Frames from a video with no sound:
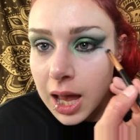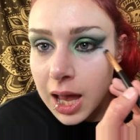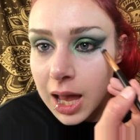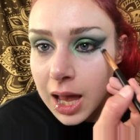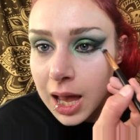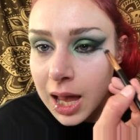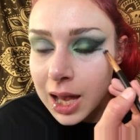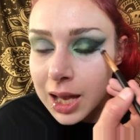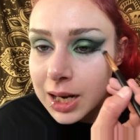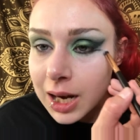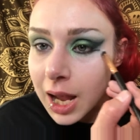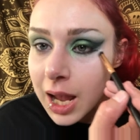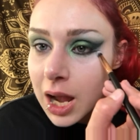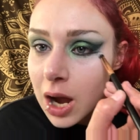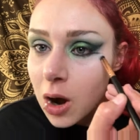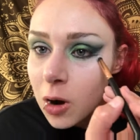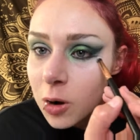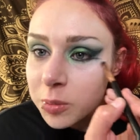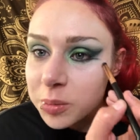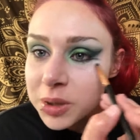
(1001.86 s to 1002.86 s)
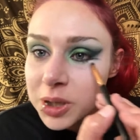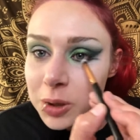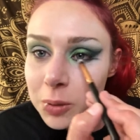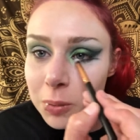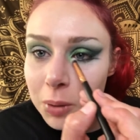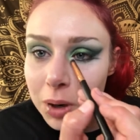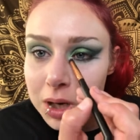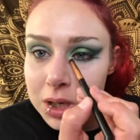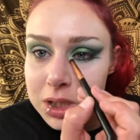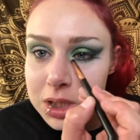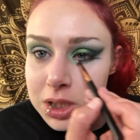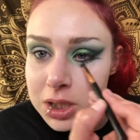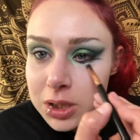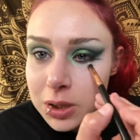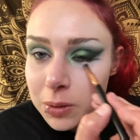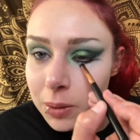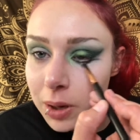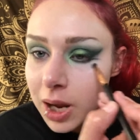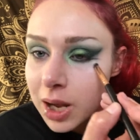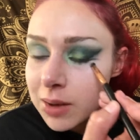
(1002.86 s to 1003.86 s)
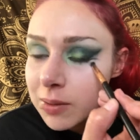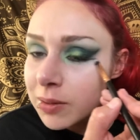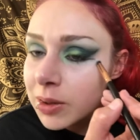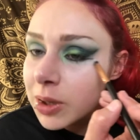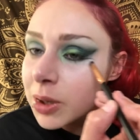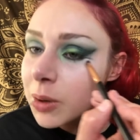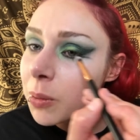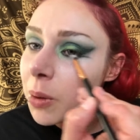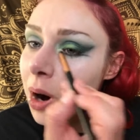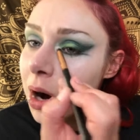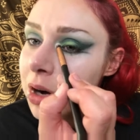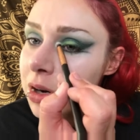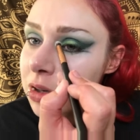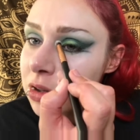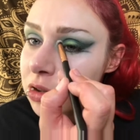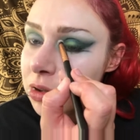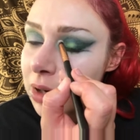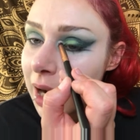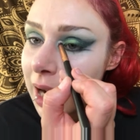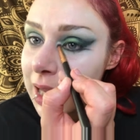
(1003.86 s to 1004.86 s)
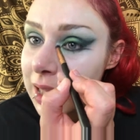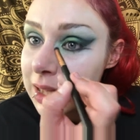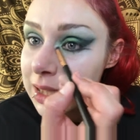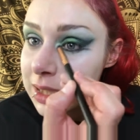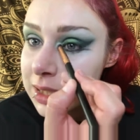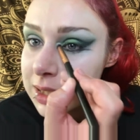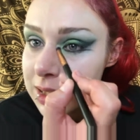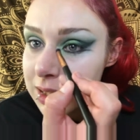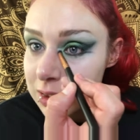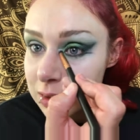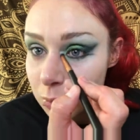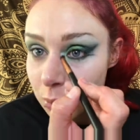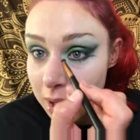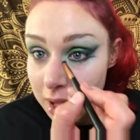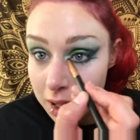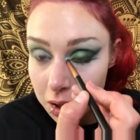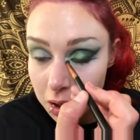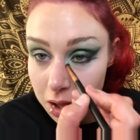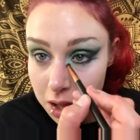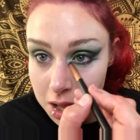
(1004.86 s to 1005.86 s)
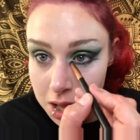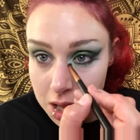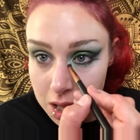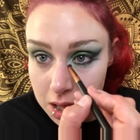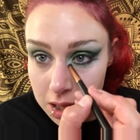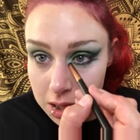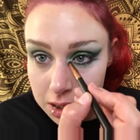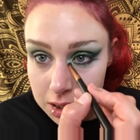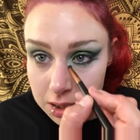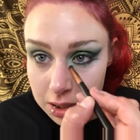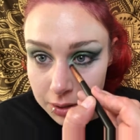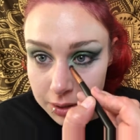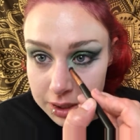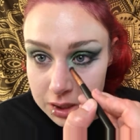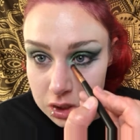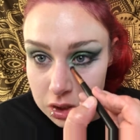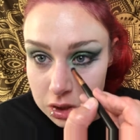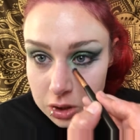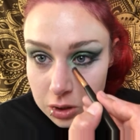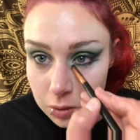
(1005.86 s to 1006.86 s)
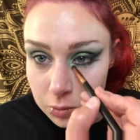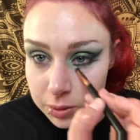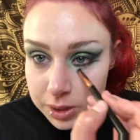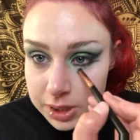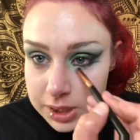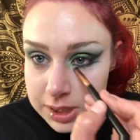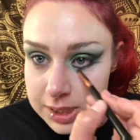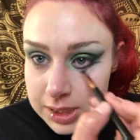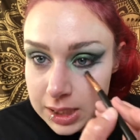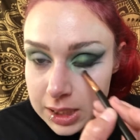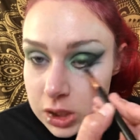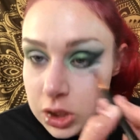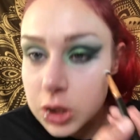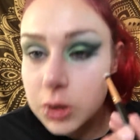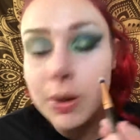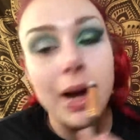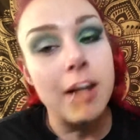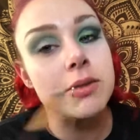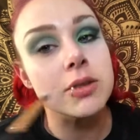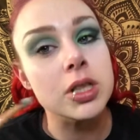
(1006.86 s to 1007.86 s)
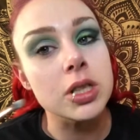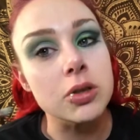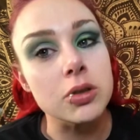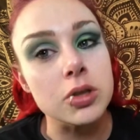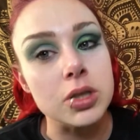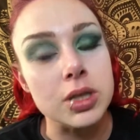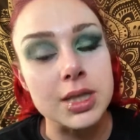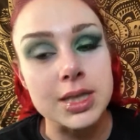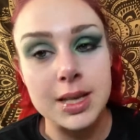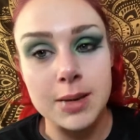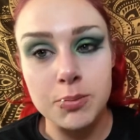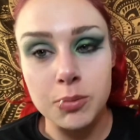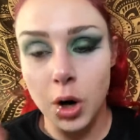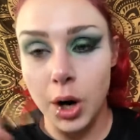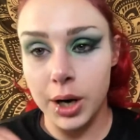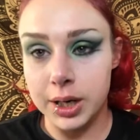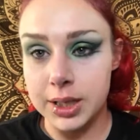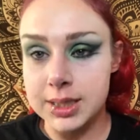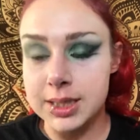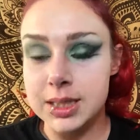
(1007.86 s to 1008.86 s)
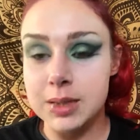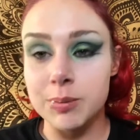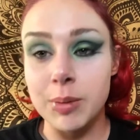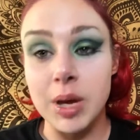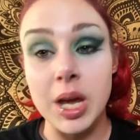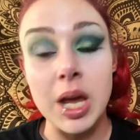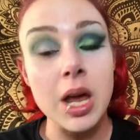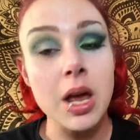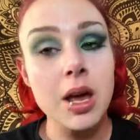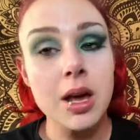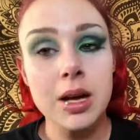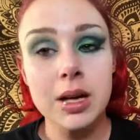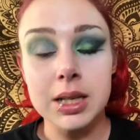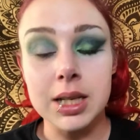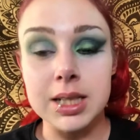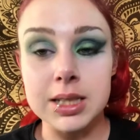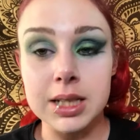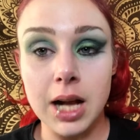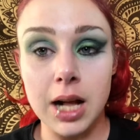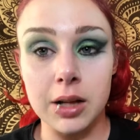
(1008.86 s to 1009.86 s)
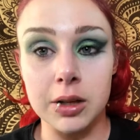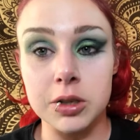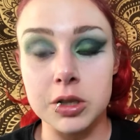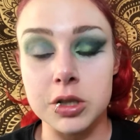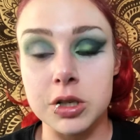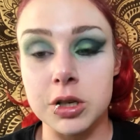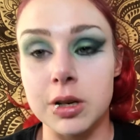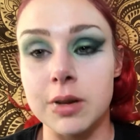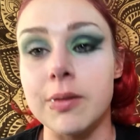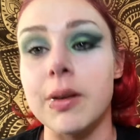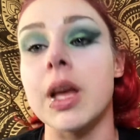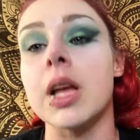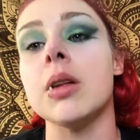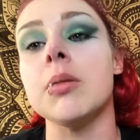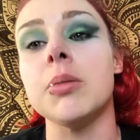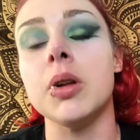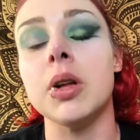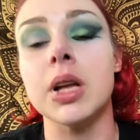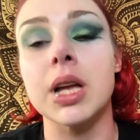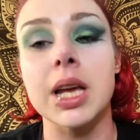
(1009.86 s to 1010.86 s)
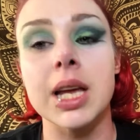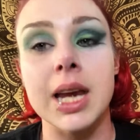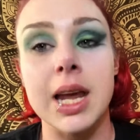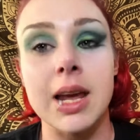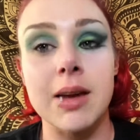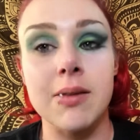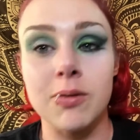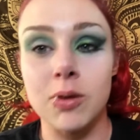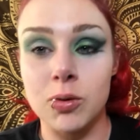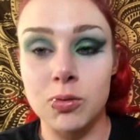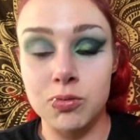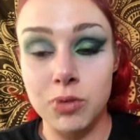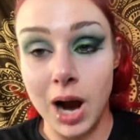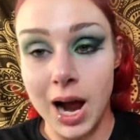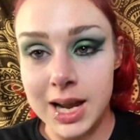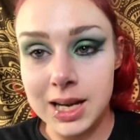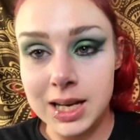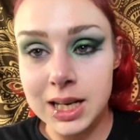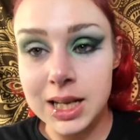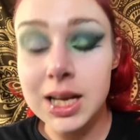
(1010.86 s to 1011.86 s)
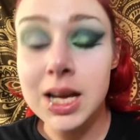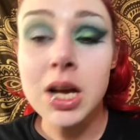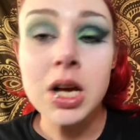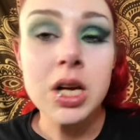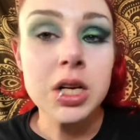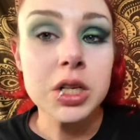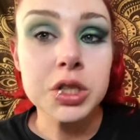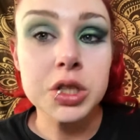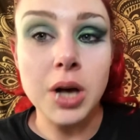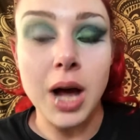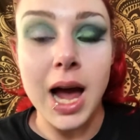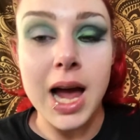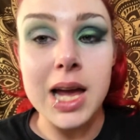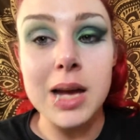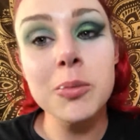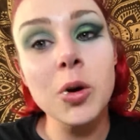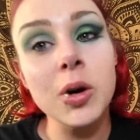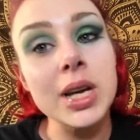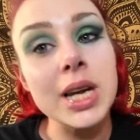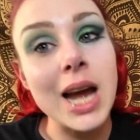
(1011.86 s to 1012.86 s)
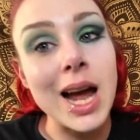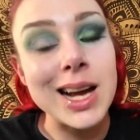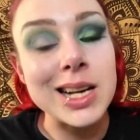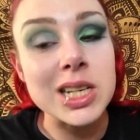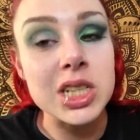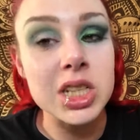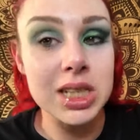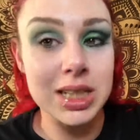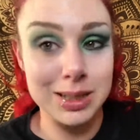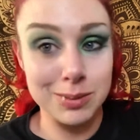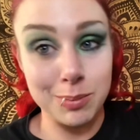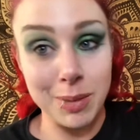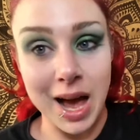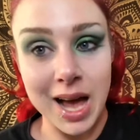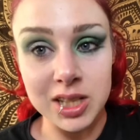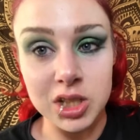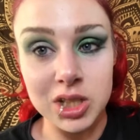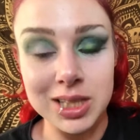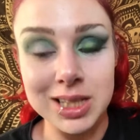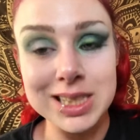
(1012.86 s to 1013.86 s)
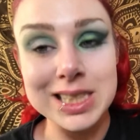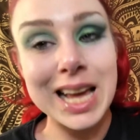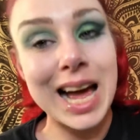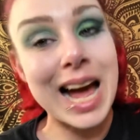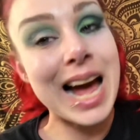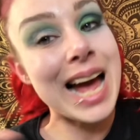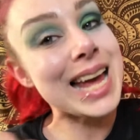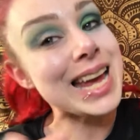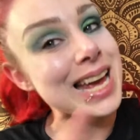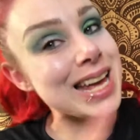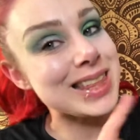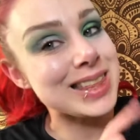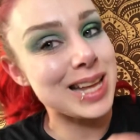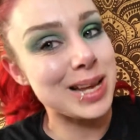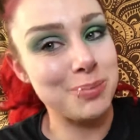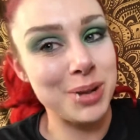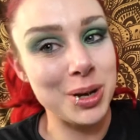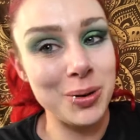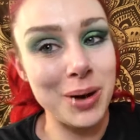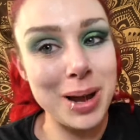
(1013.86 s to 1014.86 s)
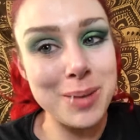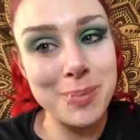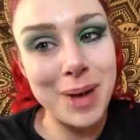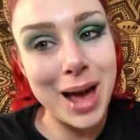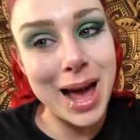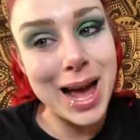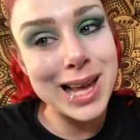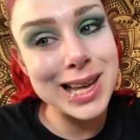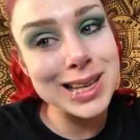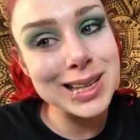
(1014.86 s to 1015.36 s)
and I hope you are too if you are trying this as well. There is no reason to have to use the same products as me. These colors are available in a variety. So I am going to actually match this eye and then be right back.